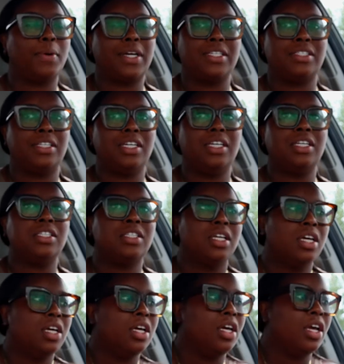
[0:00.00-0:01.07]
Because these
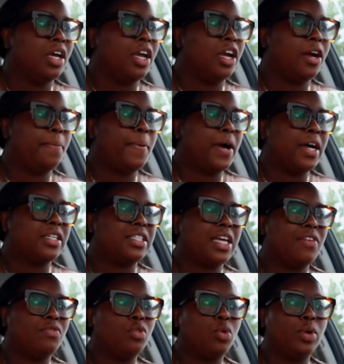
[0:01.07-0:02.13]
AirPods
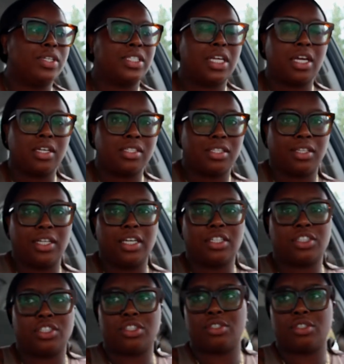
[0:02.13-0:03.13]
have noise cancellation.